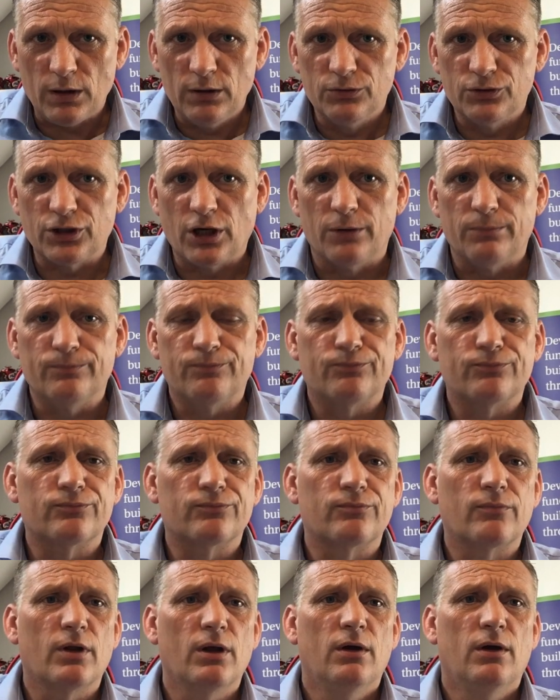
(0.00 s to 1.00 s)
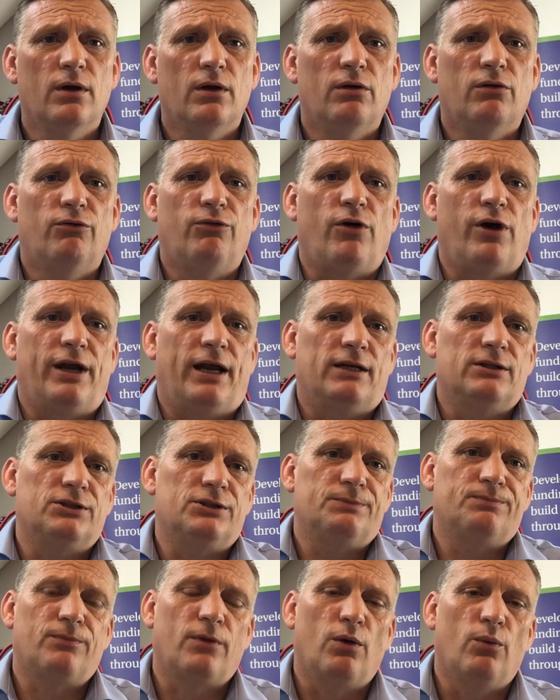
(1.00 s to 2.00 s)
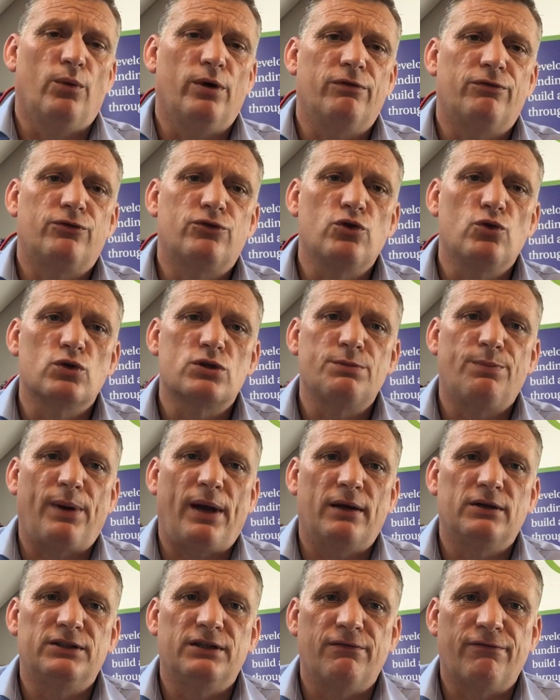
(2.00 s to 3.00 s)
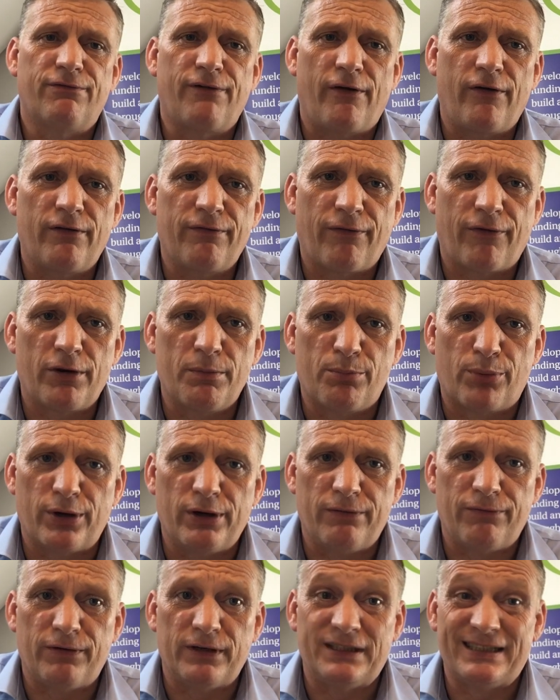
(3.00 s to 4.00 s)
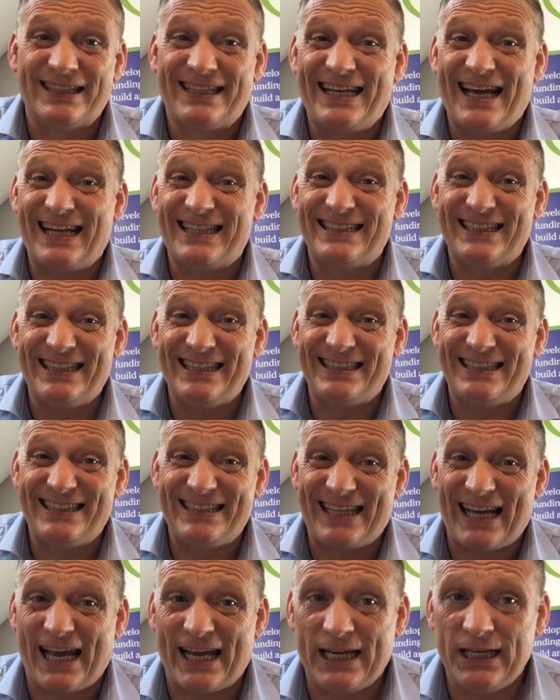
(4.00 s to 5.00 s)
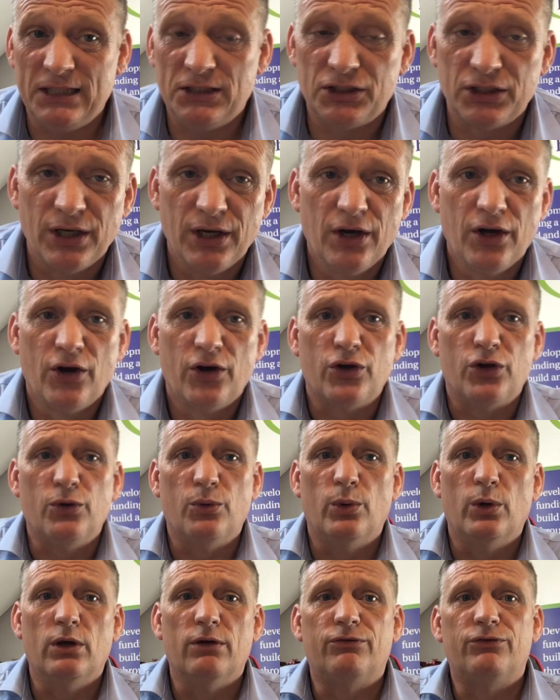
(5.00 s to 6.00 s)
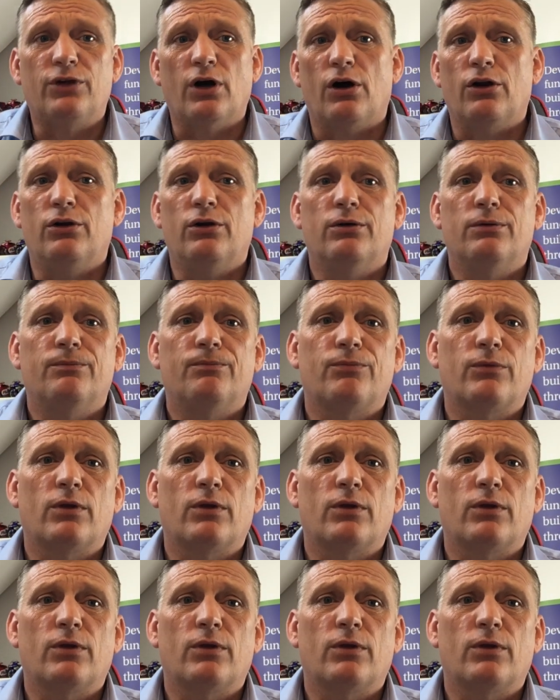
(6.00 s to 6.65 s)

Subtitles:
So, finance. We've talked about it very, very briefly. To get to this stage, you will have done,